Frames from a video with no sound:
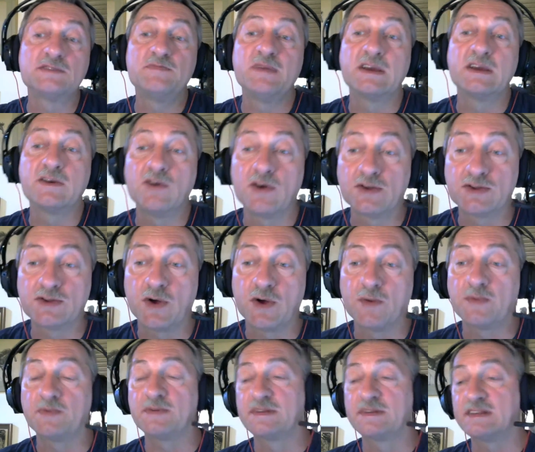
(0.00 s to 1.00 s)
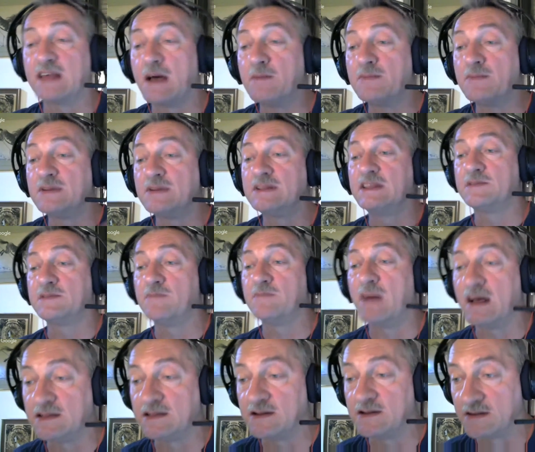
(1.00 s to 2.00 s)
because of somebody's
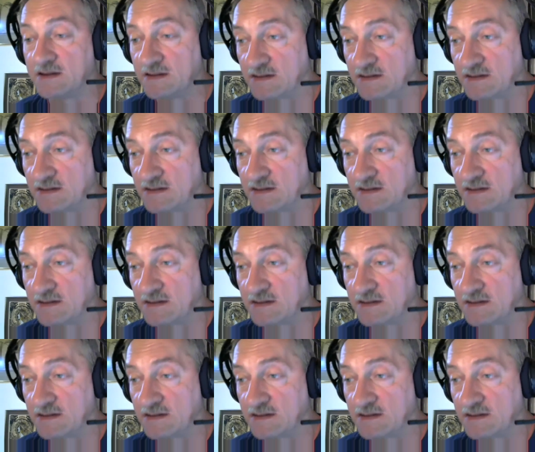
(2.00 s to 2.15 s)
mother.